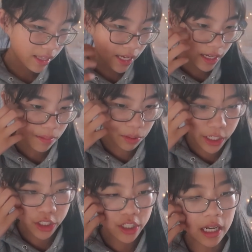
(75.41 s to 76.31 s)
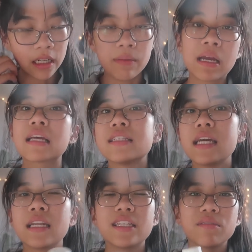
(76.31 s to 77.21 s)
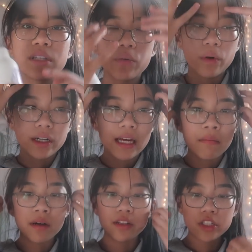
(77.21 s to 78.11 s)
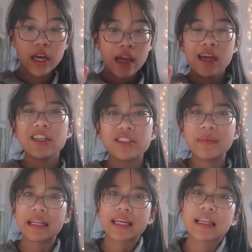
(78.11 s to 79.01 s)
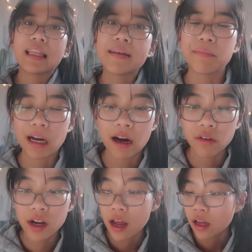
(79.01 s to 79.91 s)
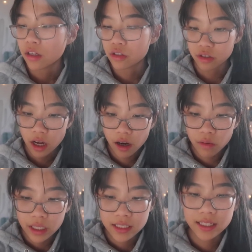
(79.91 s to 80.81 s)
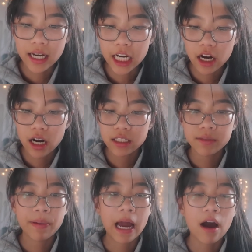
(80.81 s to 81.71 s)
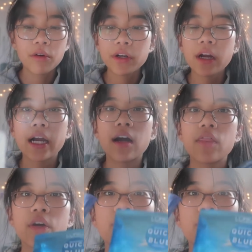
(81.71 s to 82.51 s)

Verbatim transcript: thing, bleach, and I mixed it and it didn't really work that much. It just made it like a light brown. So instead I got powder. I got